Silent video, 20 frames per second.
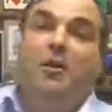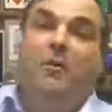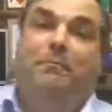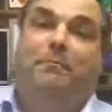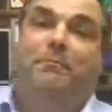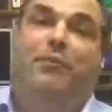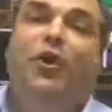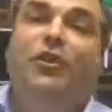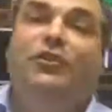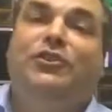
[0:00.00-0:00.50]

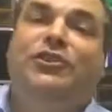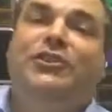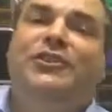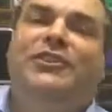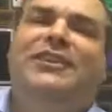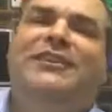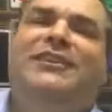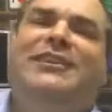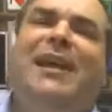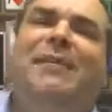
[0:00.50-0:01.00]
pushed
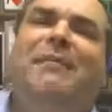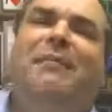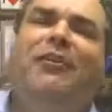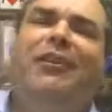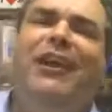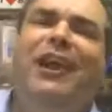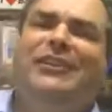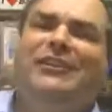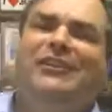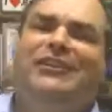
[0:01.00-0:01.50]
the
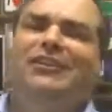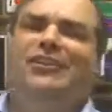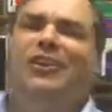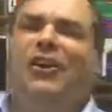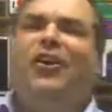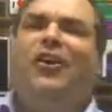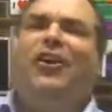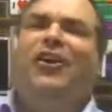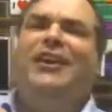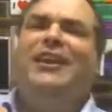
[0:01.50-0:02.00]
samurai
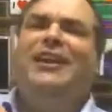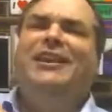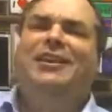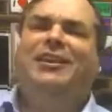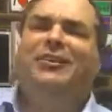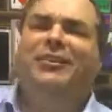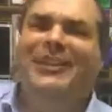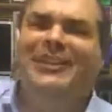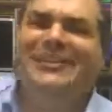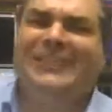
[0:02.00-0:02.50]
sword
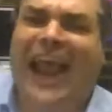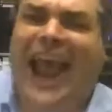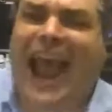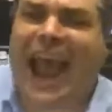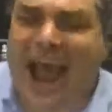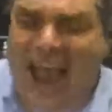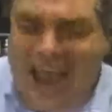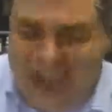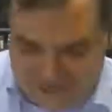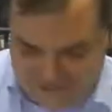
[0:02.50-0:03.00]
into his
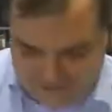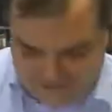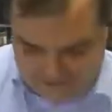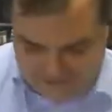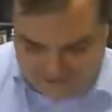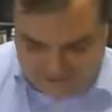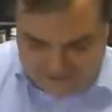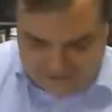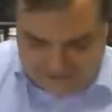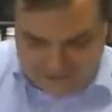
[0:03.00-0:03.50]
heart.
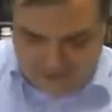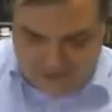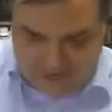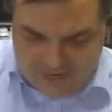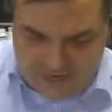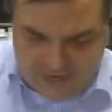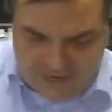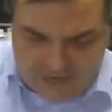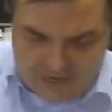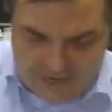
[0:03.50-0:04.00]

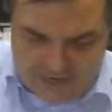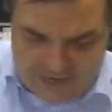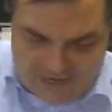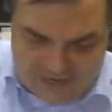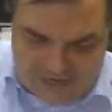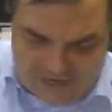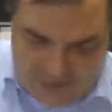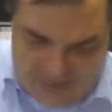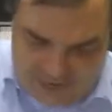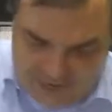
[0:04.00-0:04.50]
And I